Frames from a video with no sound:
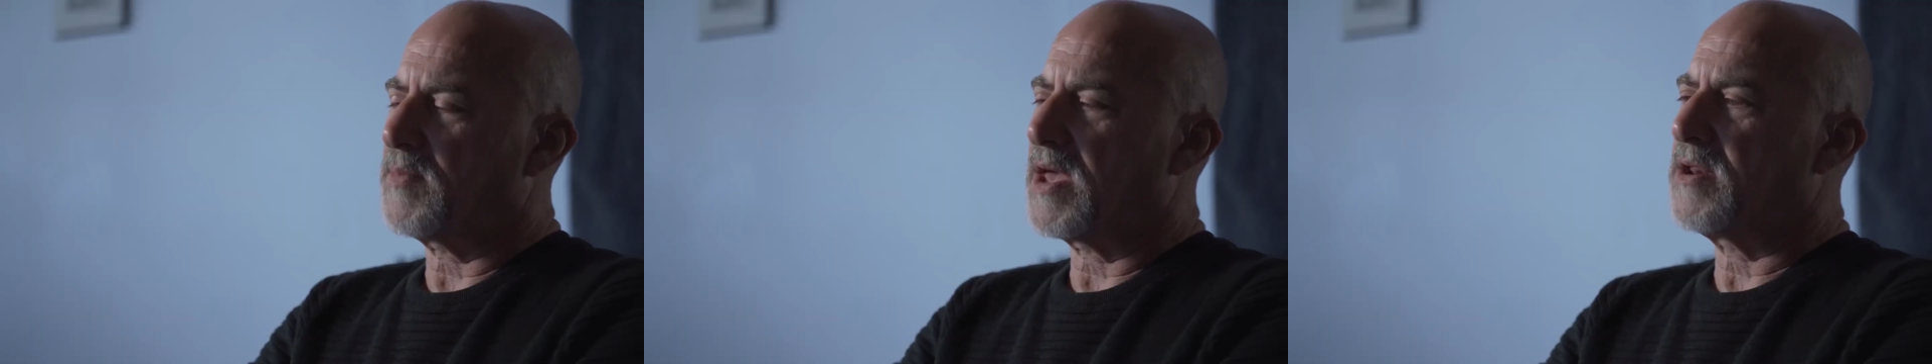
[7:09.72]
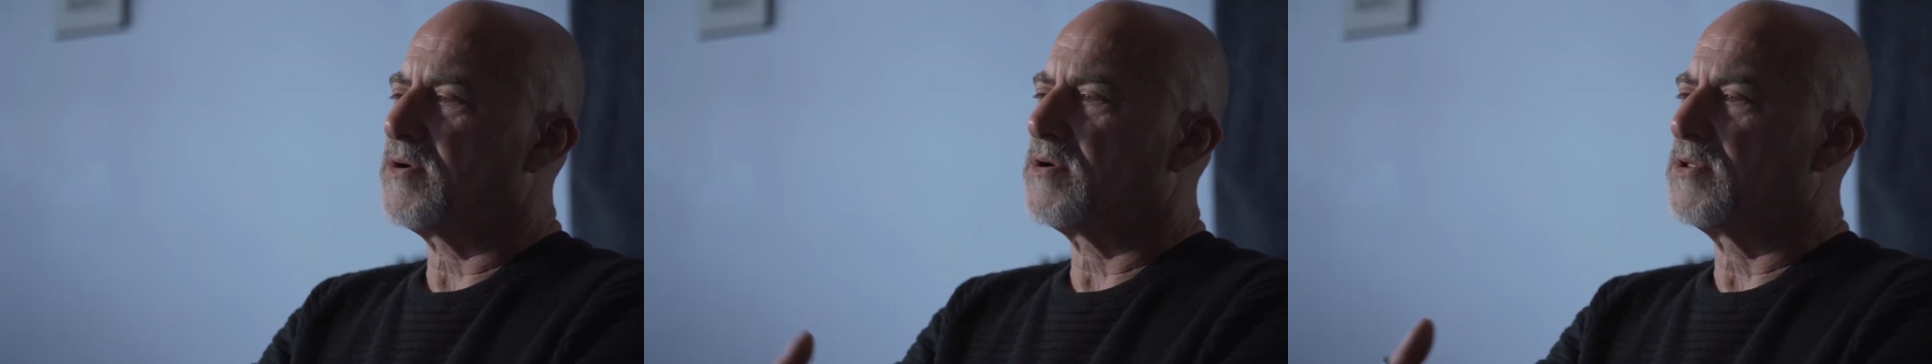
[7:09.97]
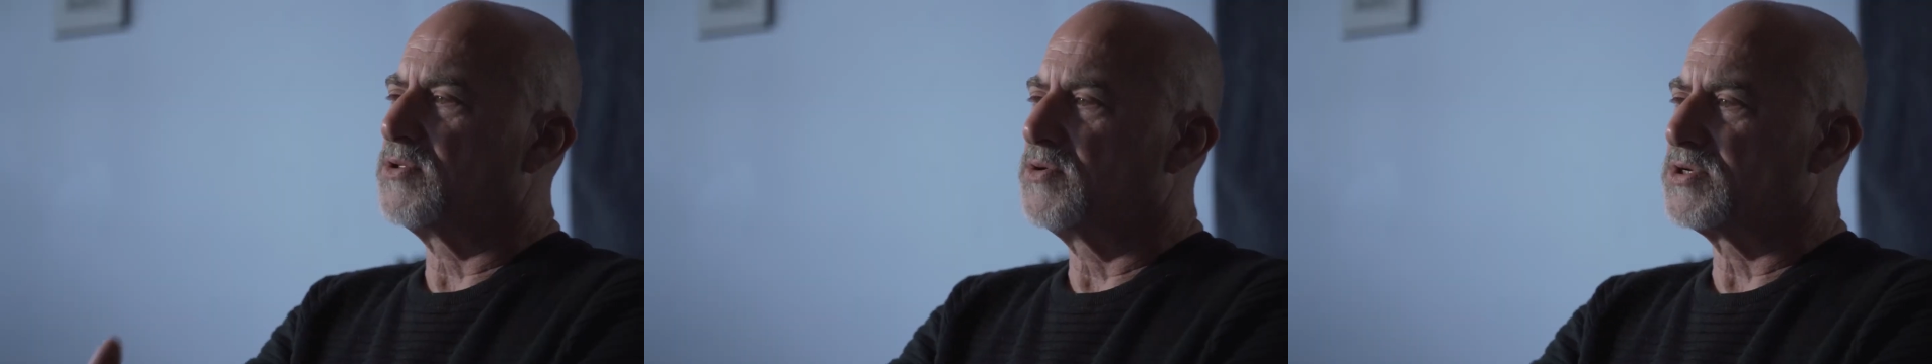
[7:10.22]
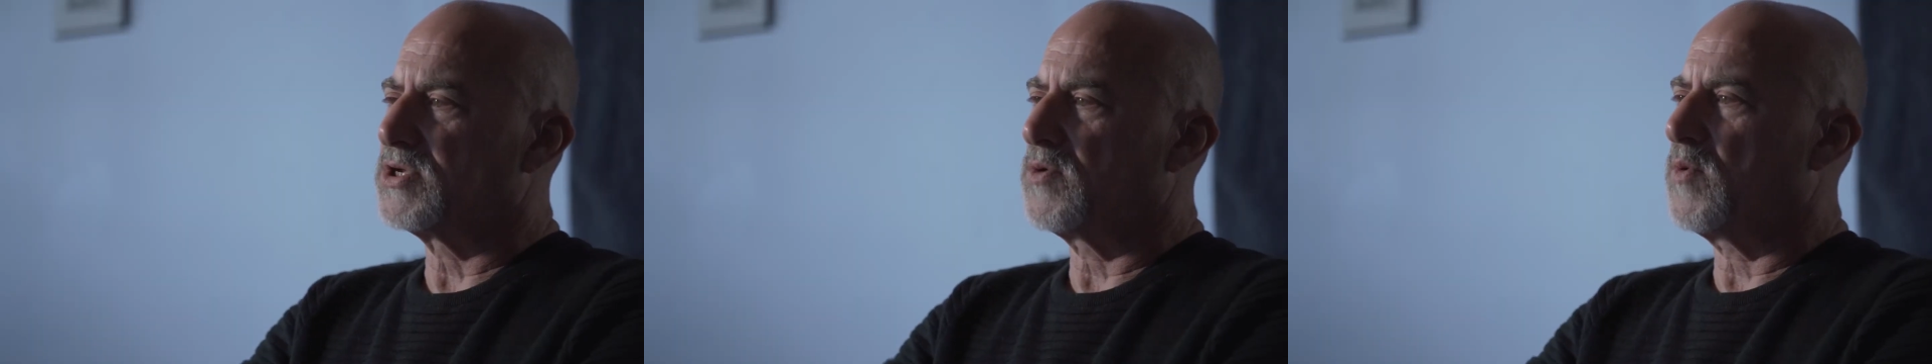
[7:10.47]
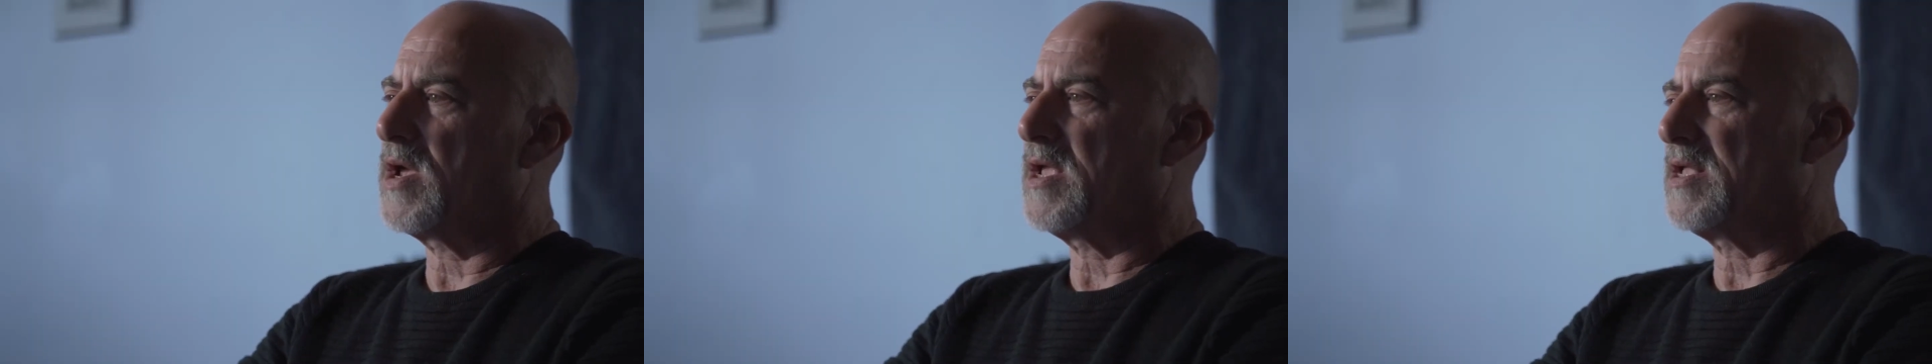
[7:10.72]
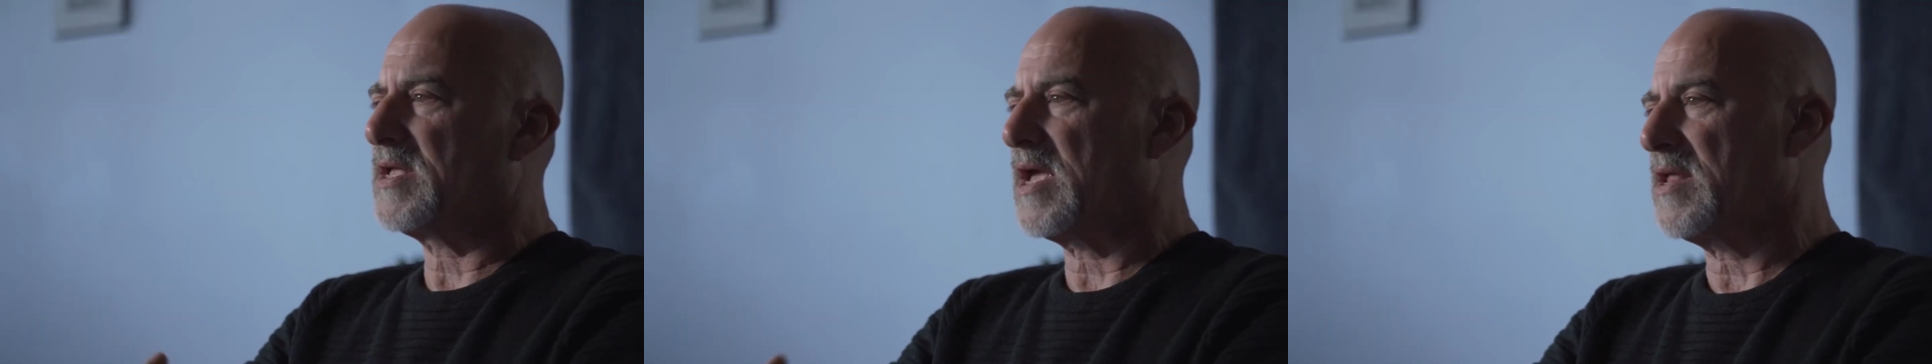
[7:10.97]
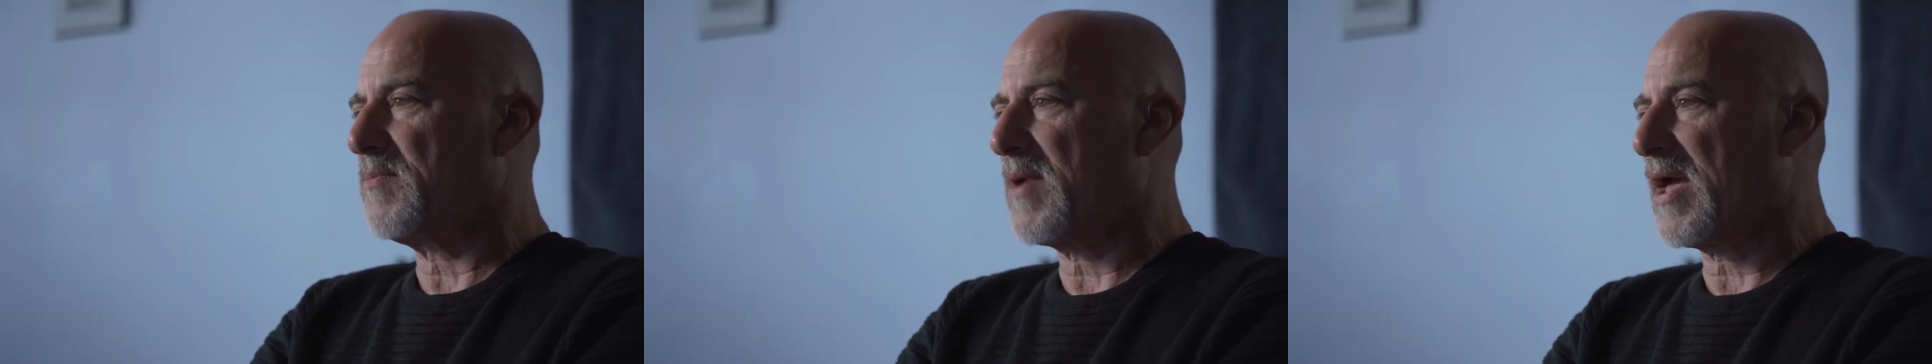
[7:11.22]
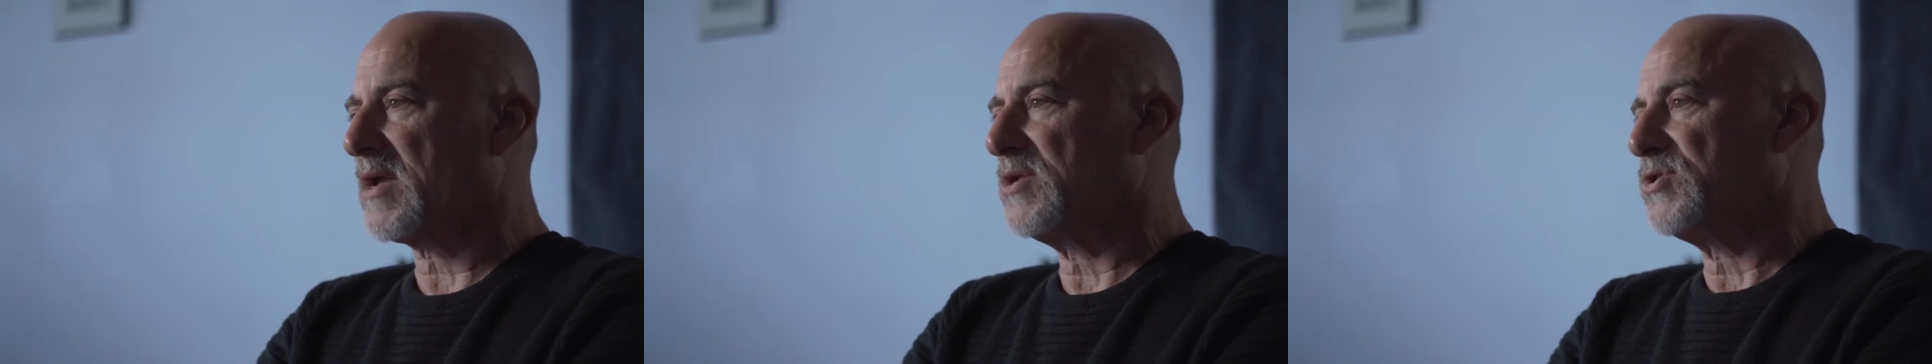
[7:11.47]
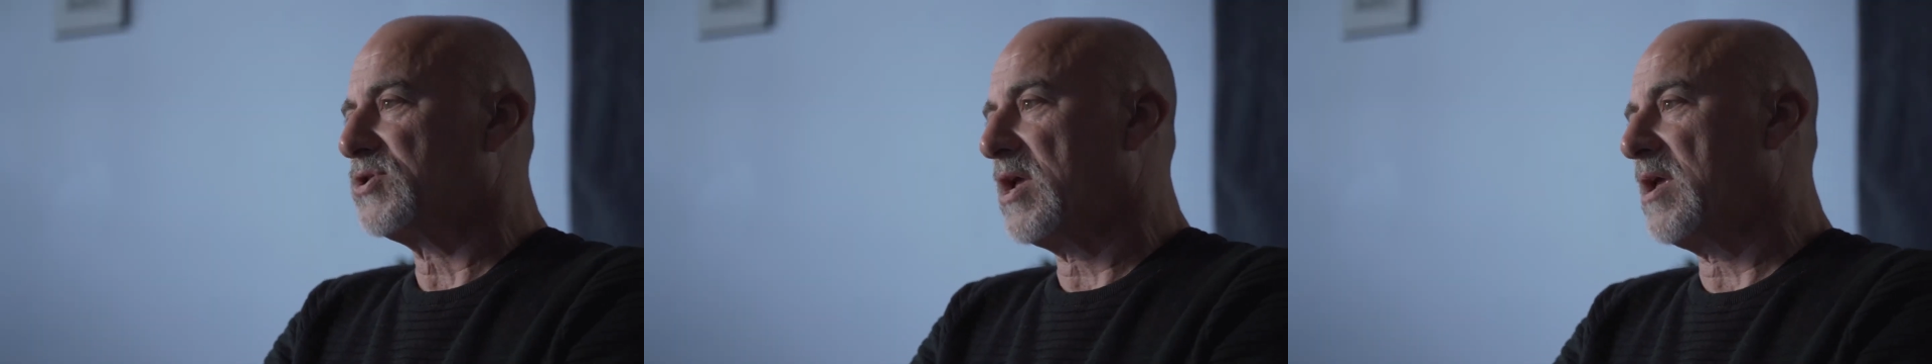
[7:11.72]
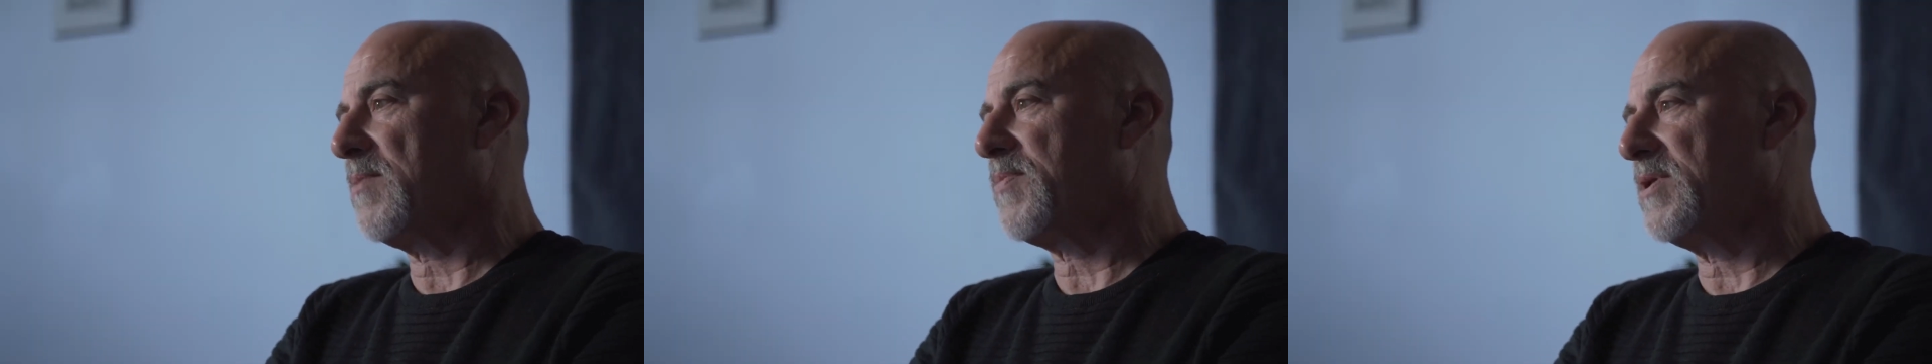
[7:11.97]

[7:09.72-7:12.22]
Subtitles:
better, losing weight, getting back in shape,